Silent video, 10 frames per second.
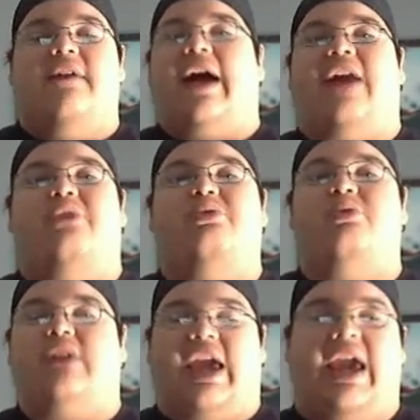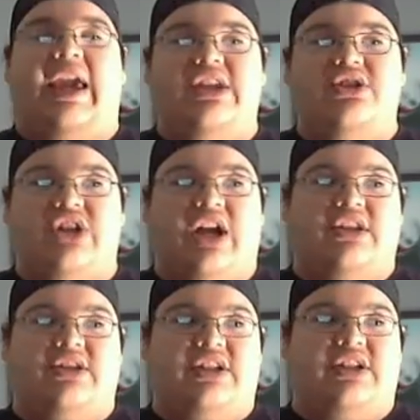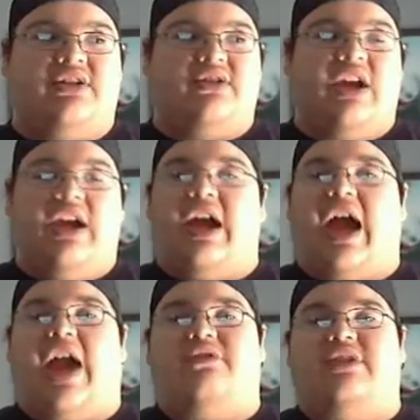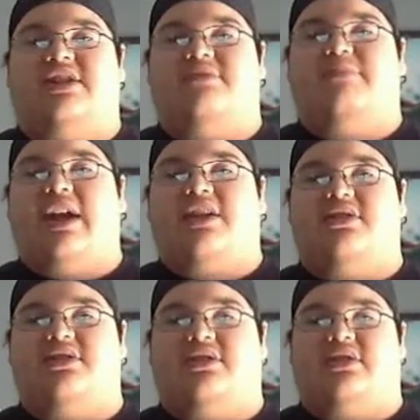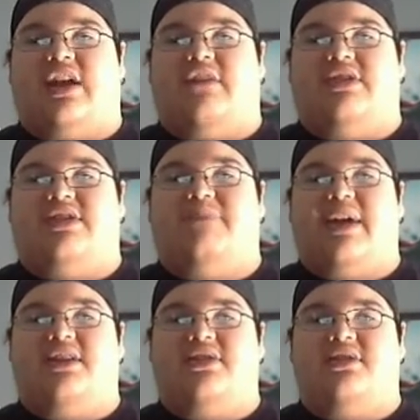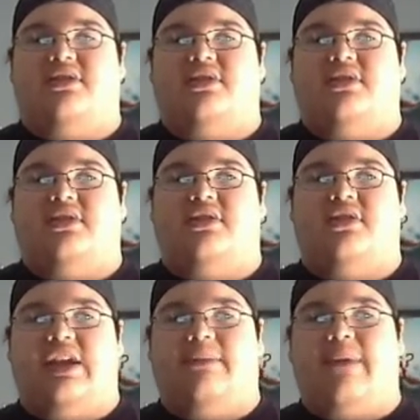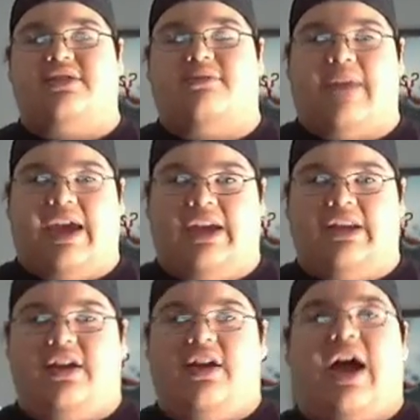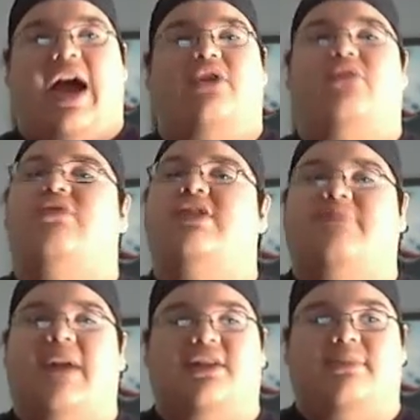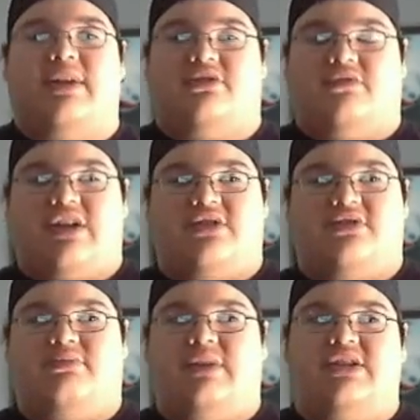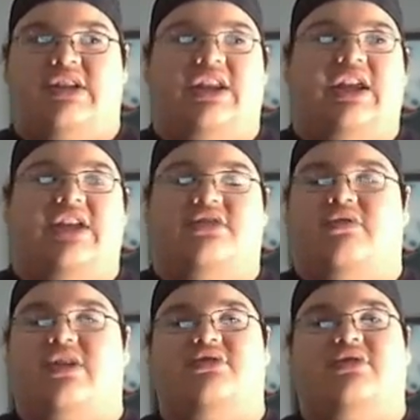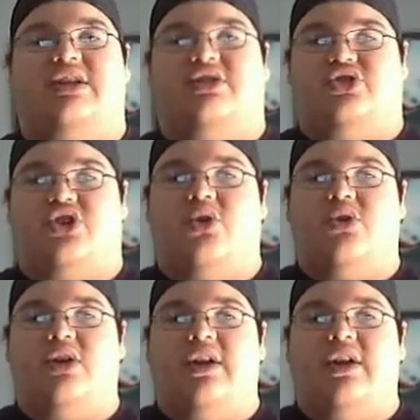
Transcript: I don't hate John Cena. I respect him as a man. I don't respect him as a wrestler because I think as a wrestler he's a joke,